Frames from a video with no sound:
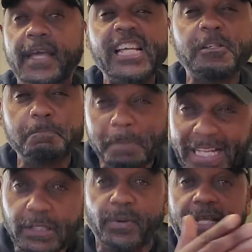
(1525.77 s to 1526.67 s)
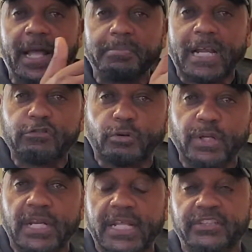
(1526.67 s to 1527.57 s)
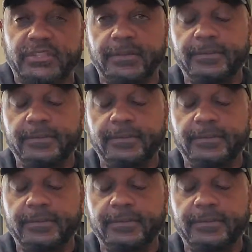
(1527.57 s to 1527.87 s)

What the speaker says: especially when it comes down to religion.